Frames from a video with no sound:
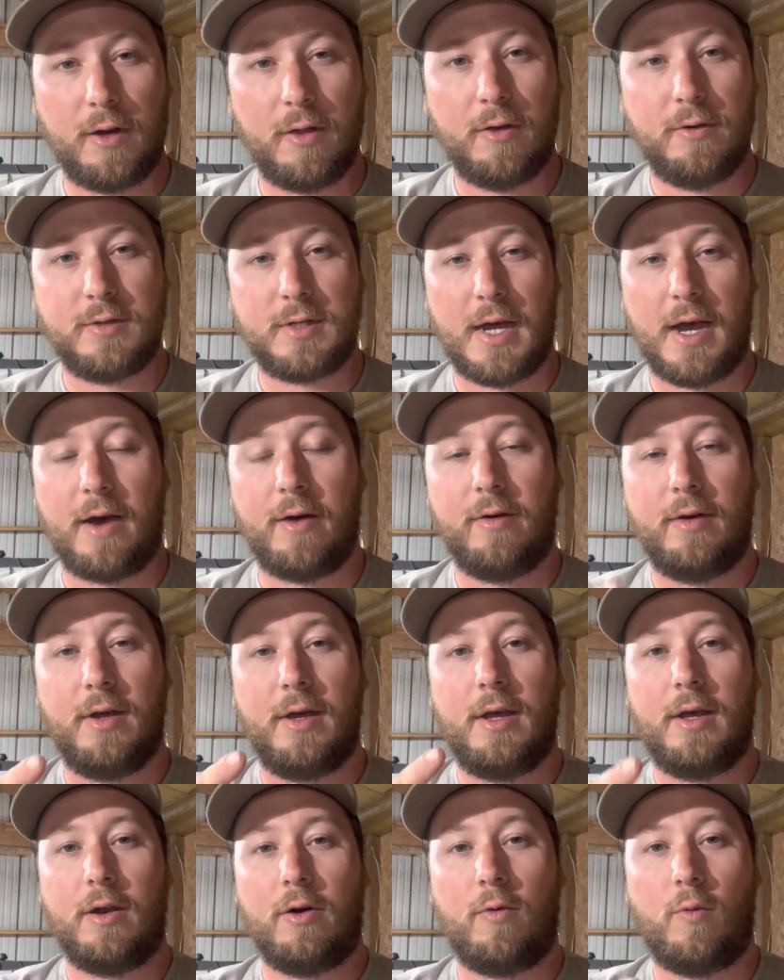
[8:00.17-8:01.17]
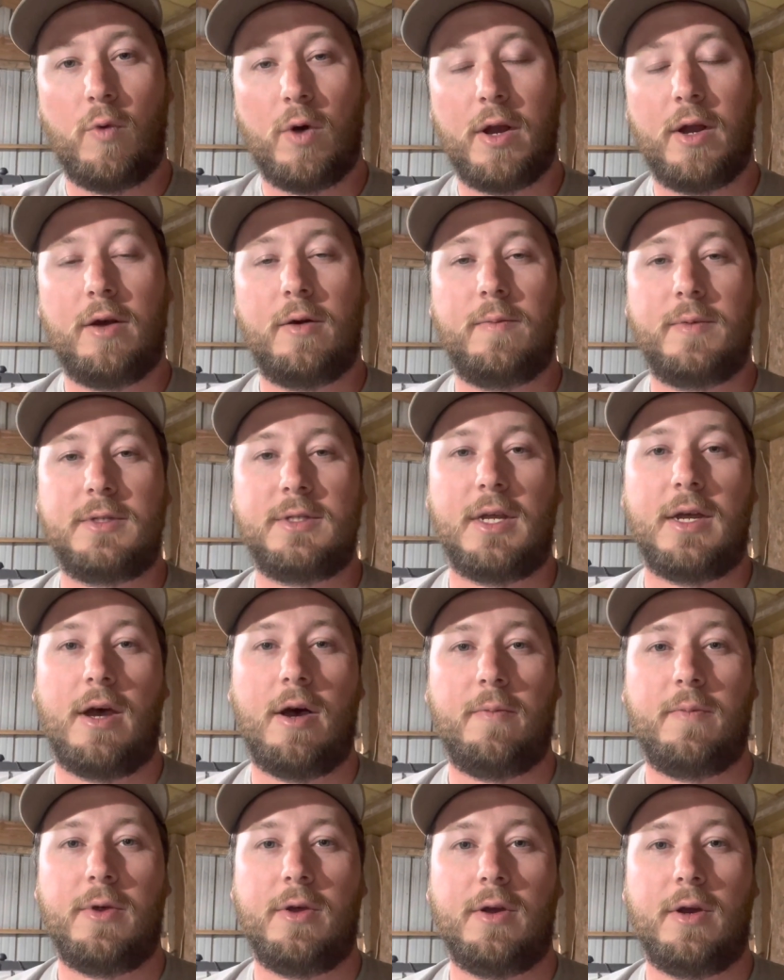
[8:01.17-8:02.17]
those out, it'll 100%
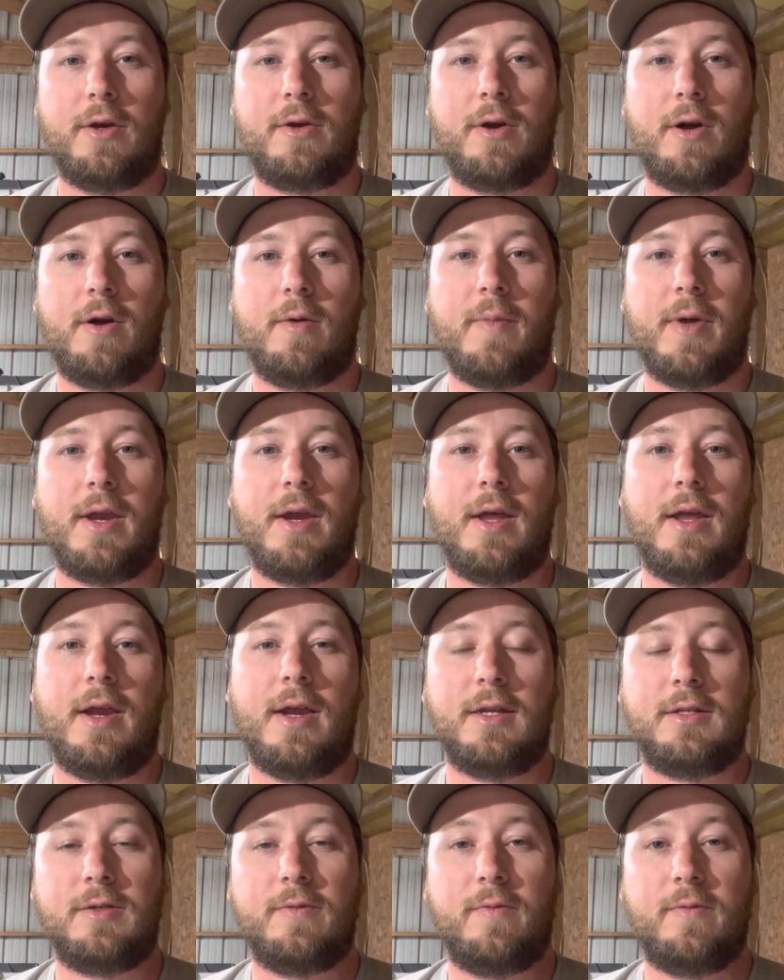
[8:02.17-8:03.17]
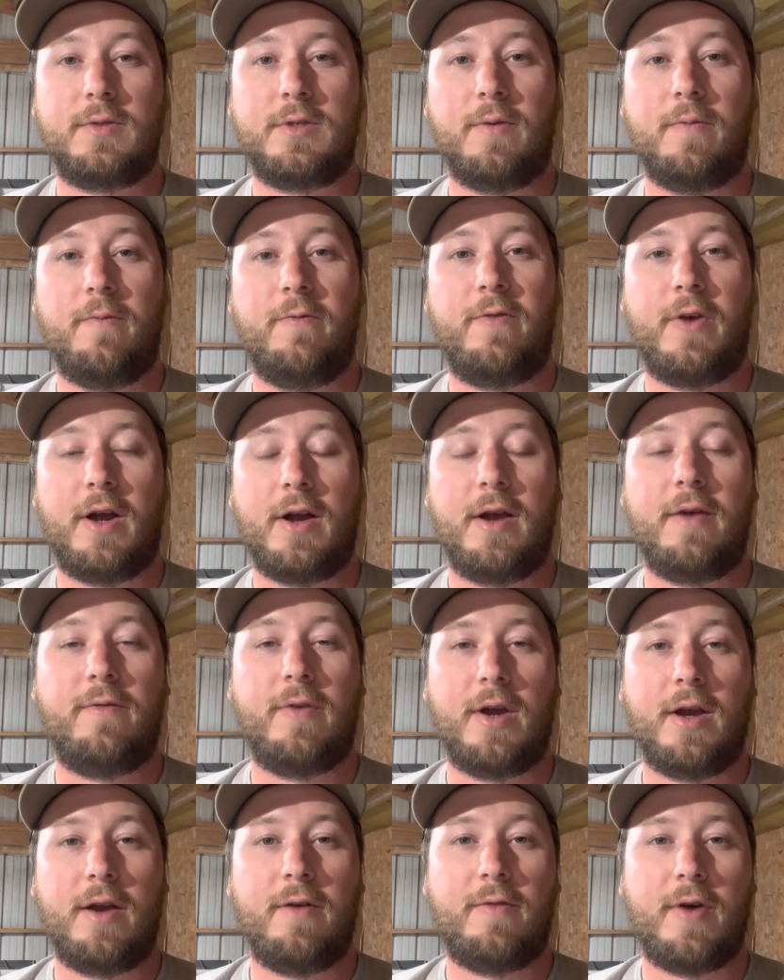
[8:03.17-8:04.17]
help you in a tournament, and it's some very,
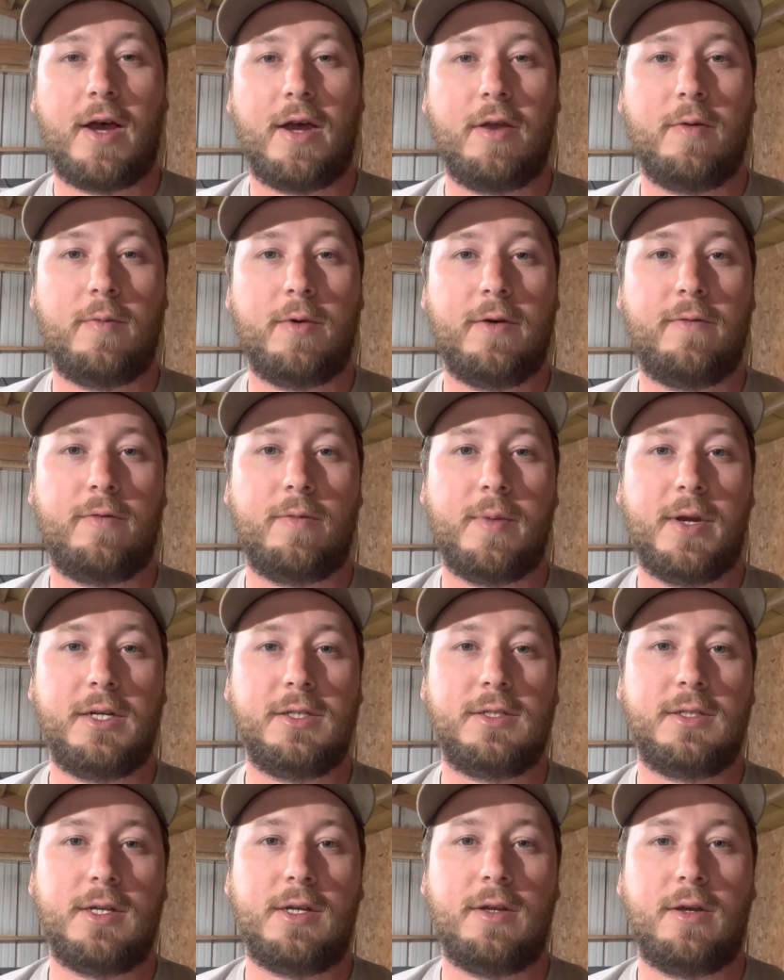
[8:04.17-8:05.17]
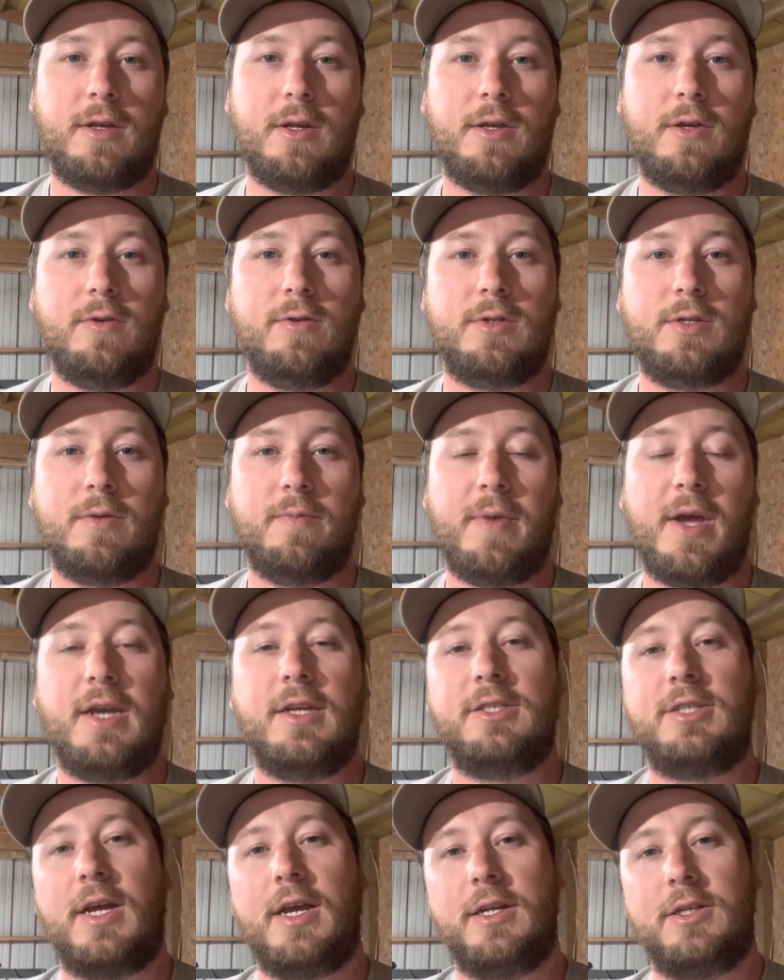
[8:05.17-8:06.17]
very valuable information that you can use to
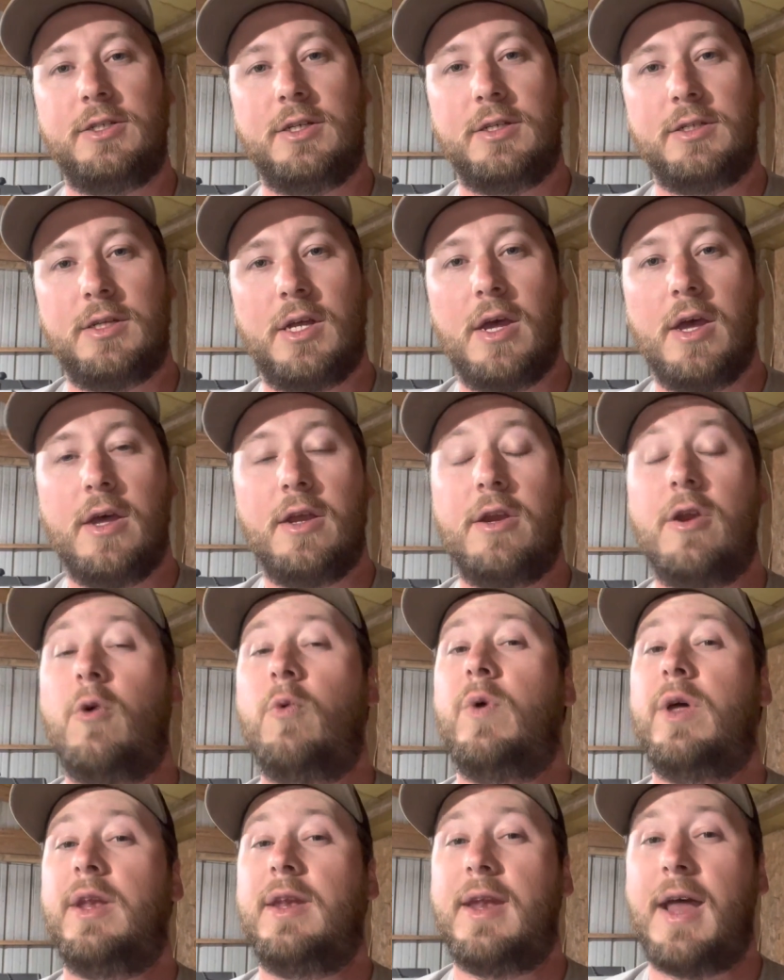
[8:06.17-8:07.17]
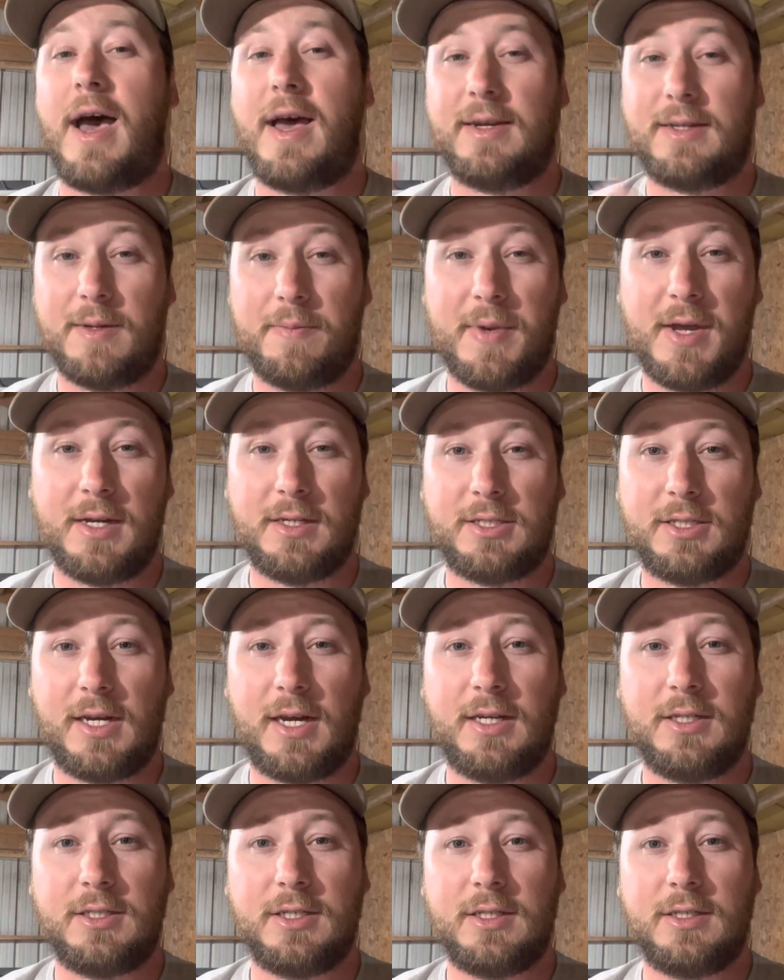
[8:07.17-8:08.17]
make changes, know when not to make
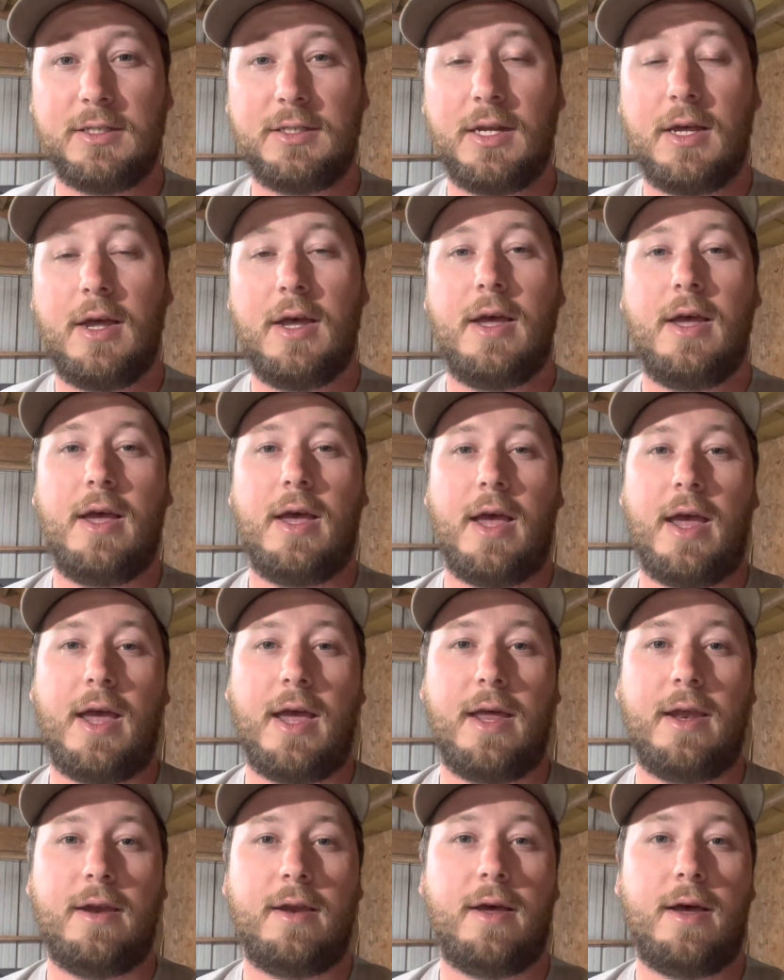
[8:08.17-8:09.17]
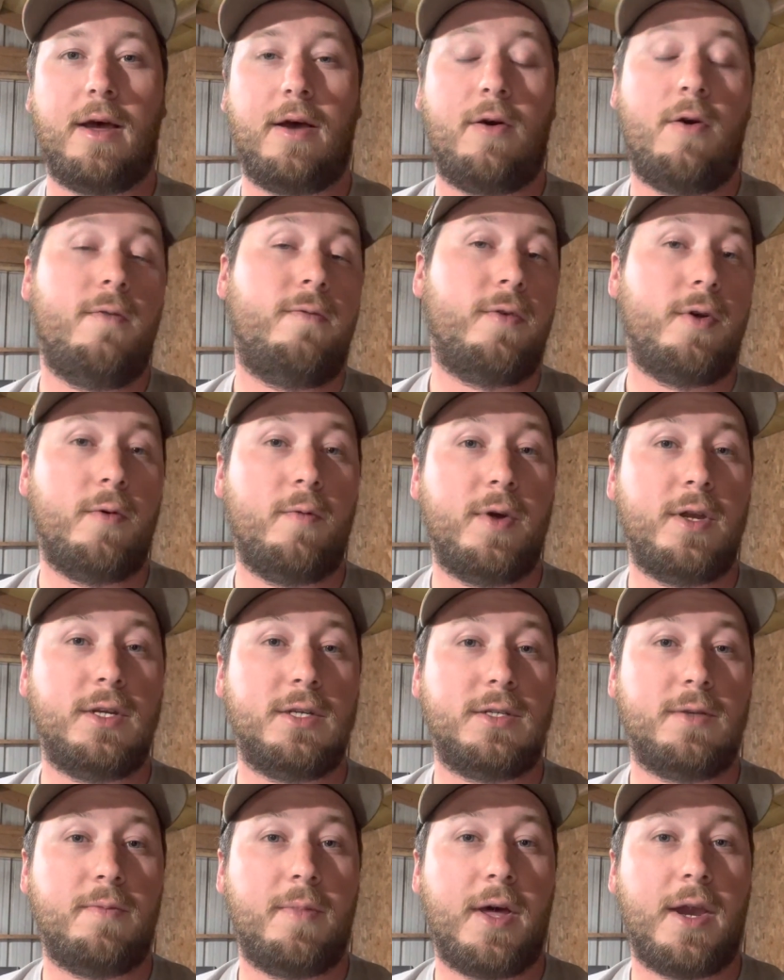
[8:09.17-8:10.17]
changes, and hopefully win you
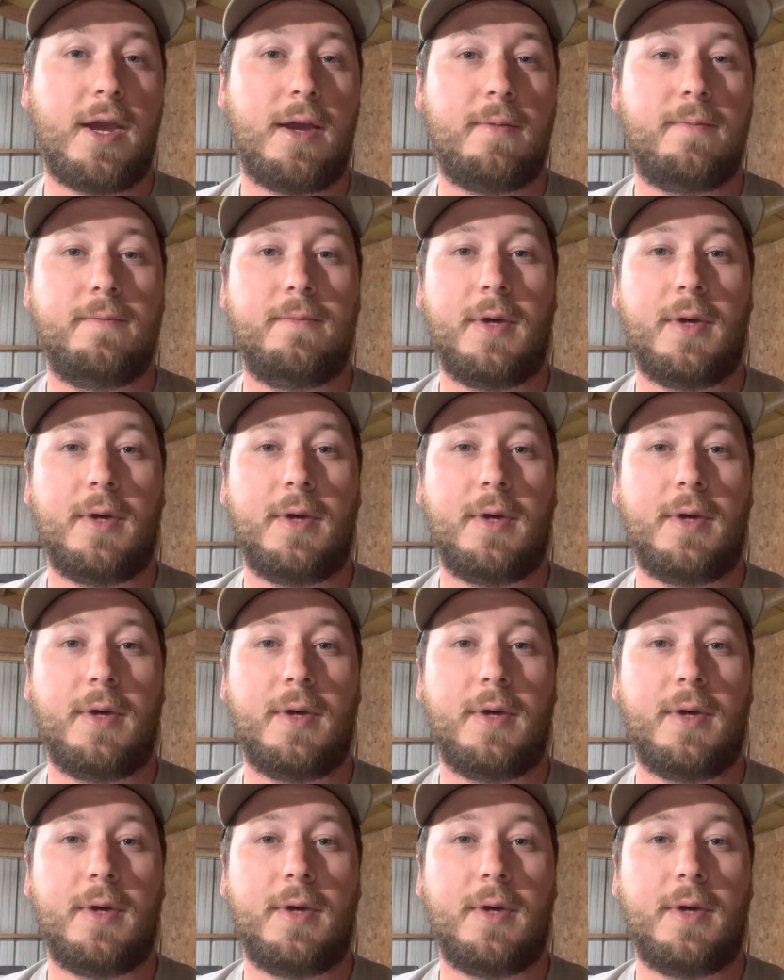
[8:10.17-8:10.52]
some money.